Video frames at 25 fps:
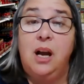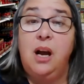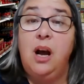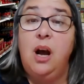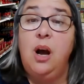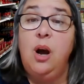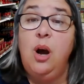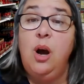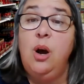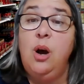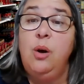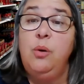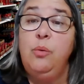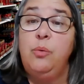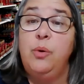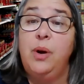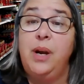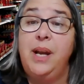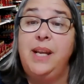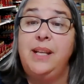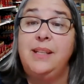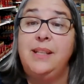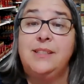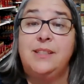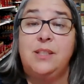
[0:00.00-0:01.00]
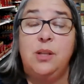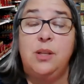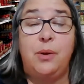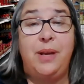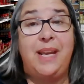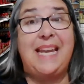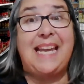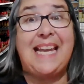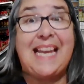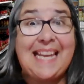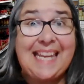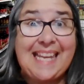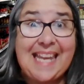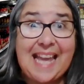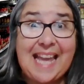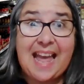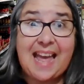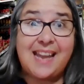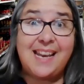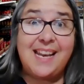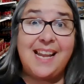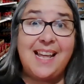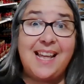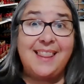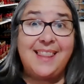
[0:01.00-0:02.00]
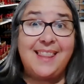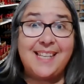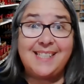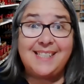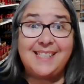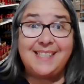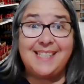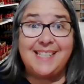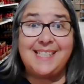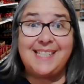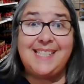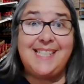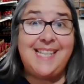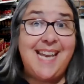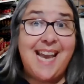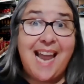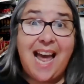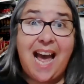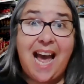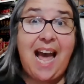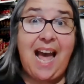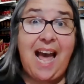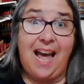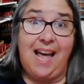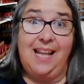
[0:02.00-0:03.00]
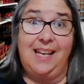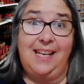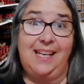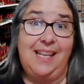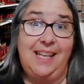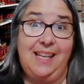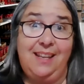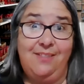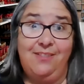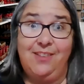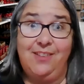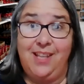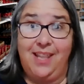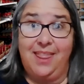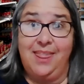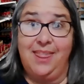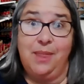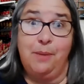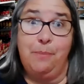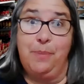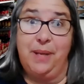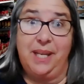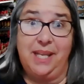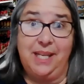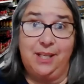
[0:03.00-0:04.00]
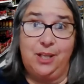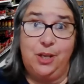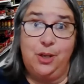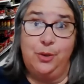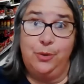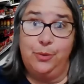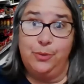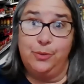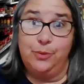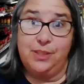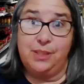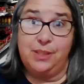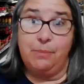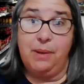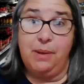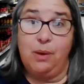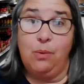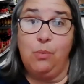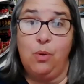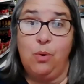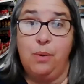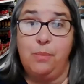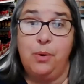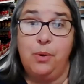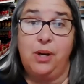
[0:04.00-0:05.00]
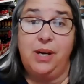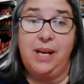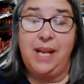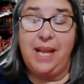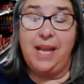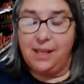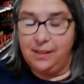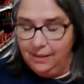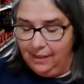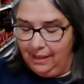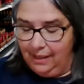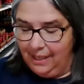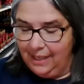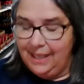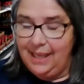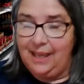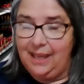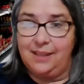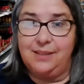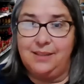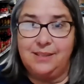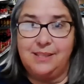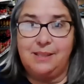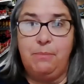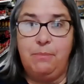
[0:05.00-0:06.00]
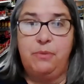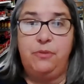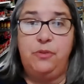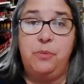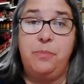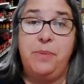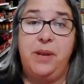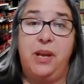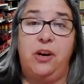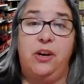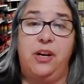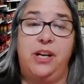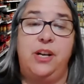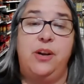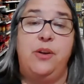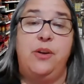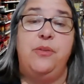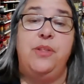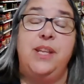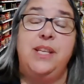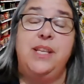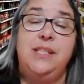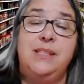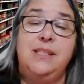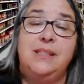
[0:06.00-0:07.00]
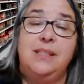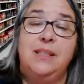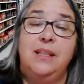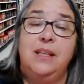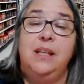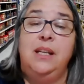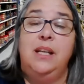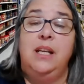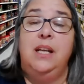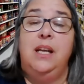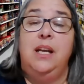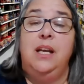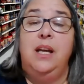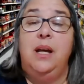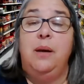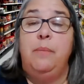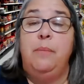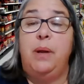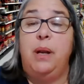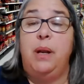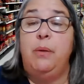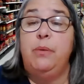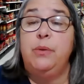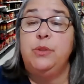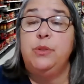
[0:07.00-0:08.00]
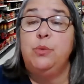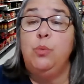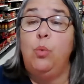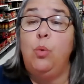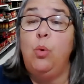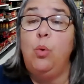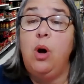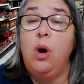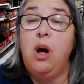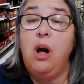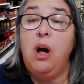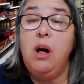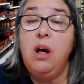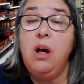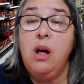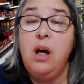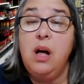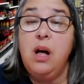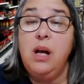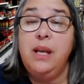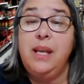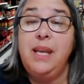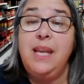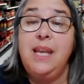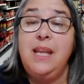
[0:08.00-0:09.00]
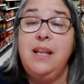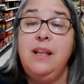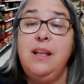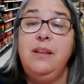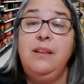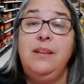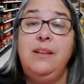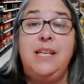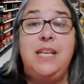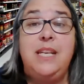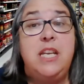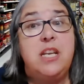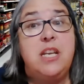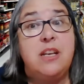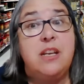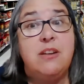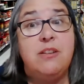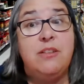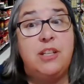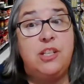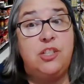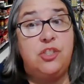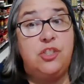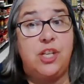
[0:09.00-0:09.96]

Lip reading: All right. So again, this is not even the big news about Walmart. And again, some of you may already know this, but I was walking near the